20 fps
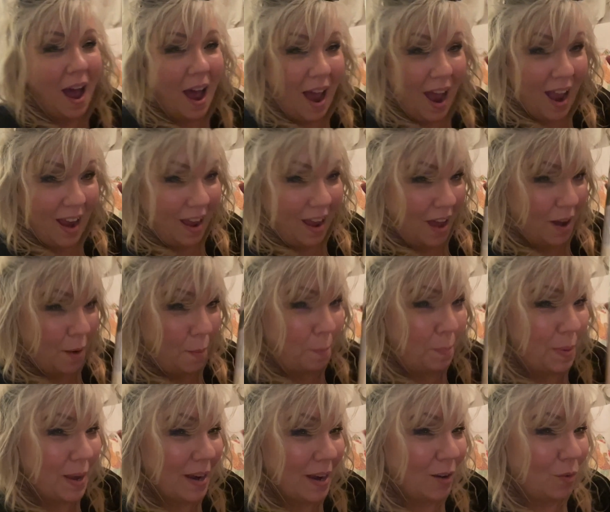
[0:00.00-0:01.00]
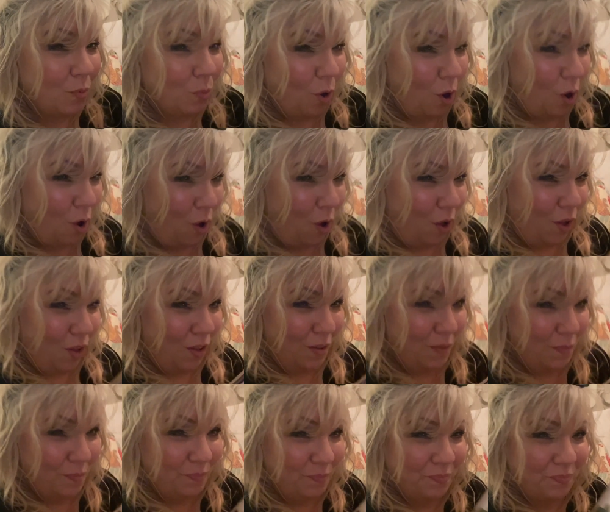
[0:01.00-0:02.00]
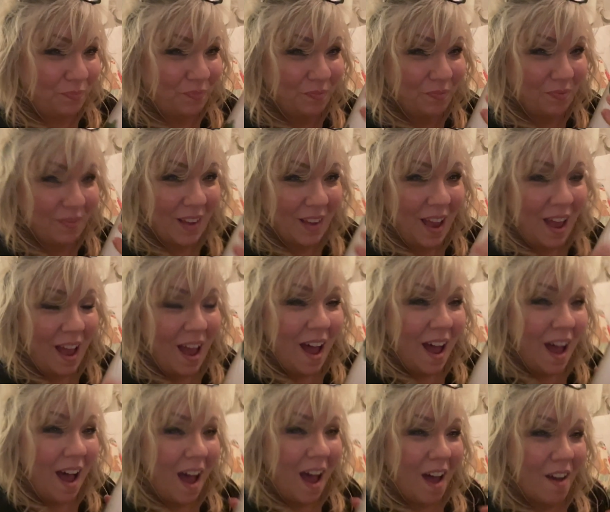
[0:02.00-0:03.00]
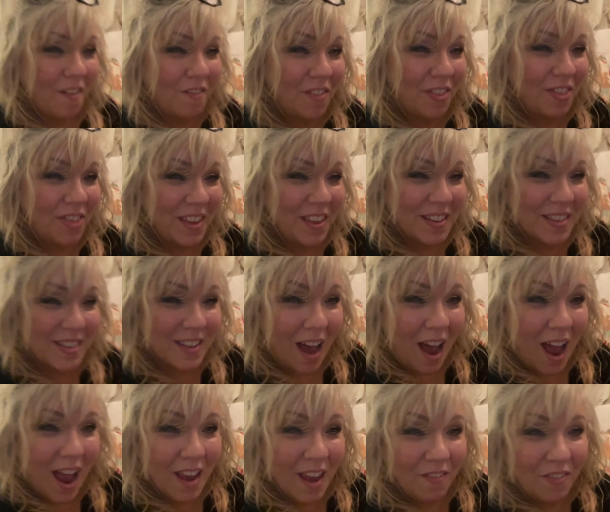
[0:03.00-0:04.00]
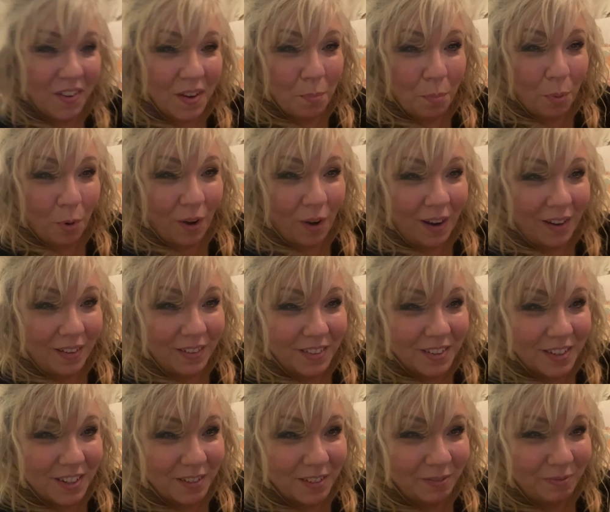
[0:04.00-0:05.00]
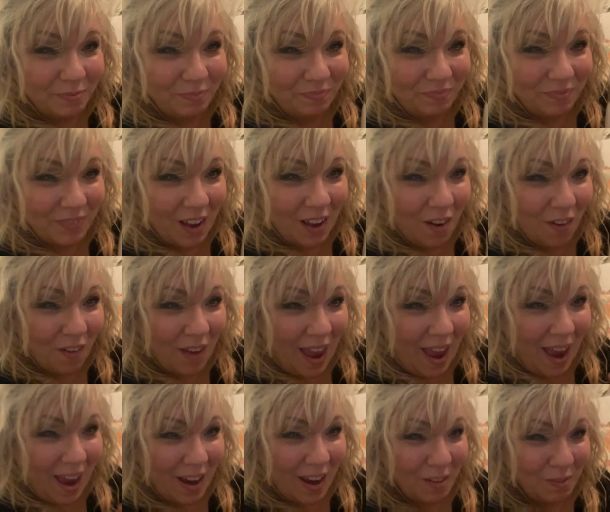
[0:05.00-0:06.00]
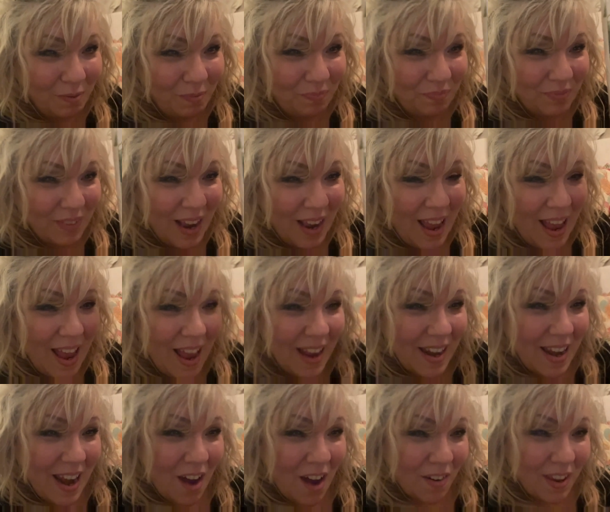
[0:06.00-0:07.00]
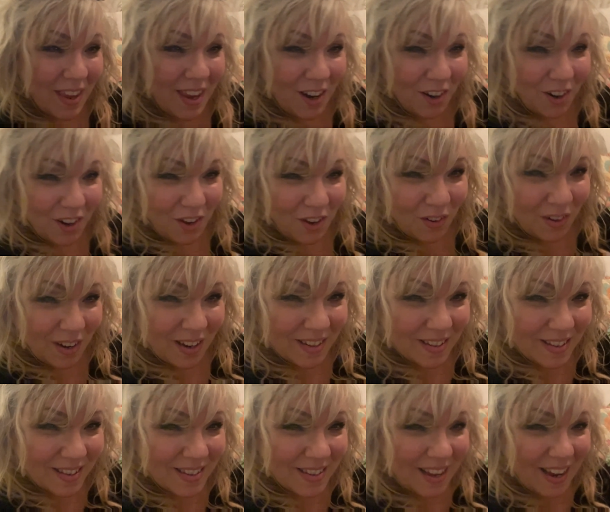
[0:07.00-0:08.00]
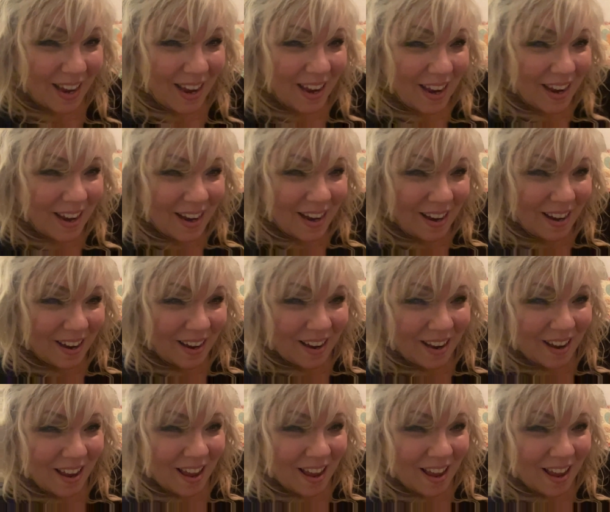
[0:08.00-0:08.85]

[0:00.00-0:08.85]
I got a big roll of this ivy print, okay? Now here you can see